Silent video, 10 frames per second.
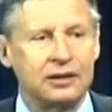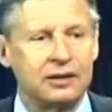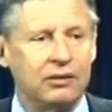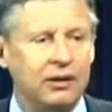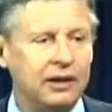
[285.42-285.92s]

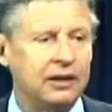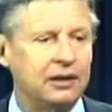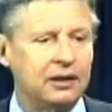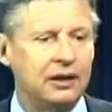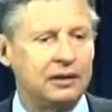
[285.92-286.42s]
So I
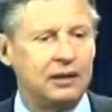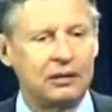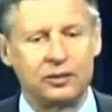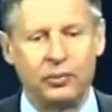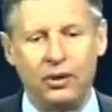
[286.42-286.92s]
think
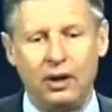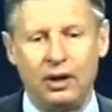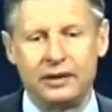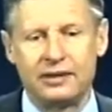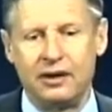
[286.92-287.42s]
Dr.
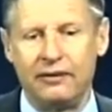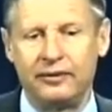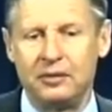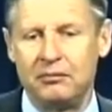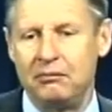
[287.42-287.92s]
Paul is
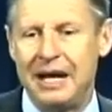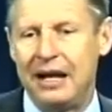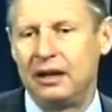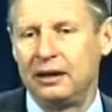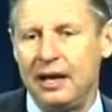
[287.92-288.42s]
often
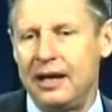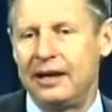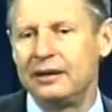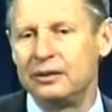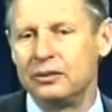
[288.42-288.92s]

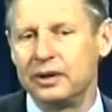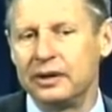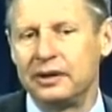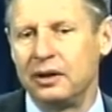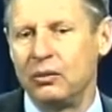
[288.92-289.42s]
malaligned
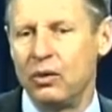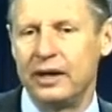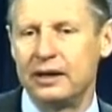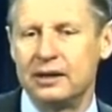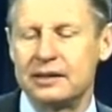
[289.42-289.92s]
with
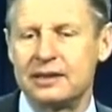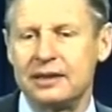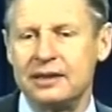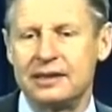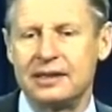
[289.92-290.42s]
what it is
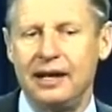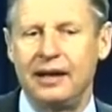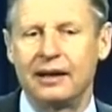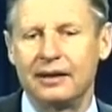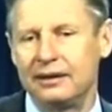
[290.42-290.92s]
that he's
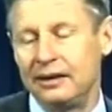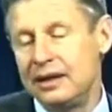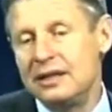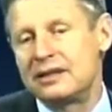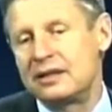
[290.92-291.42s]
saying. It
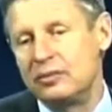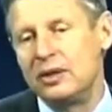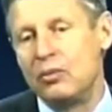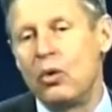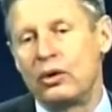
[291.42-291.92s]
needs to
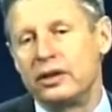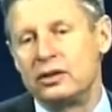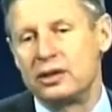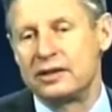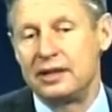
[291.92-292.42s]
be more
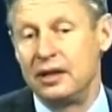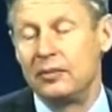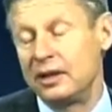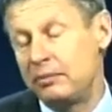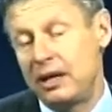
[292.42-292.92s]
than just
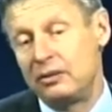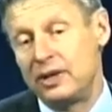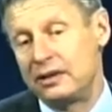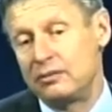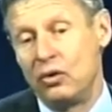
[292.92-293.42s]
him. And by the
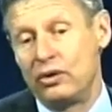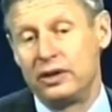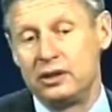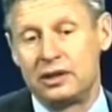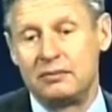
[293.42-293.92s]
way, it's more
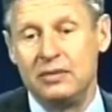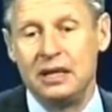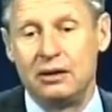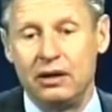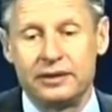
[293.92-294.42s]
than just
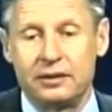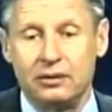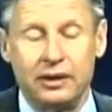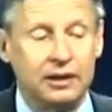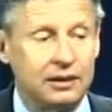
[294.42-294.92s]
me
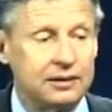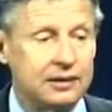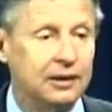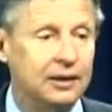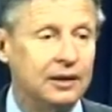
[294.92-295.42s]
also. I think
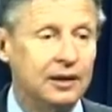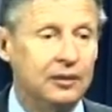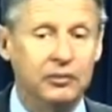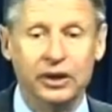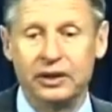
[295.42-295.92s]
it's
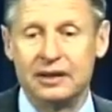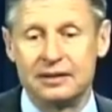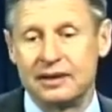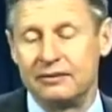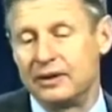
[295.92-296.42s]

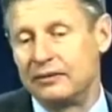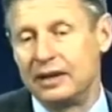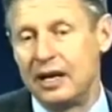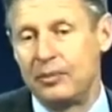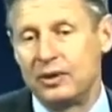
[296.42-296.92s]
millions that have given
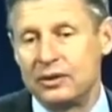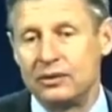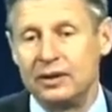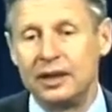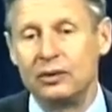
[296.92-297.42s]
the
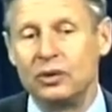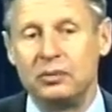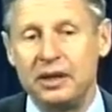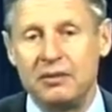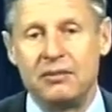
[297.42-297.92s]
opportunity would
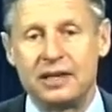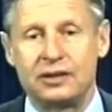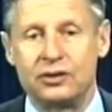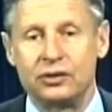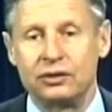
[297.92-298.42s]
be the
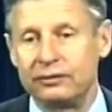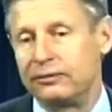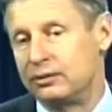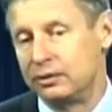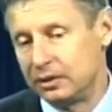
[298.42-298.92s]
messenger
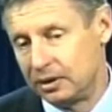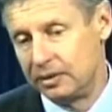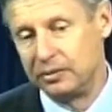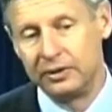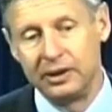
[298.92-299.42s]
for a
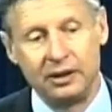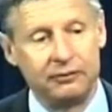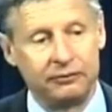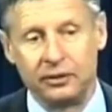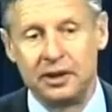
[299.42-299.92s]

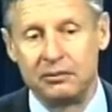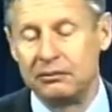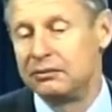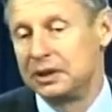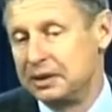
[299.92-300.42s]
liberty,
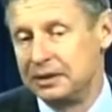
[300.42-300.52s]
freedom,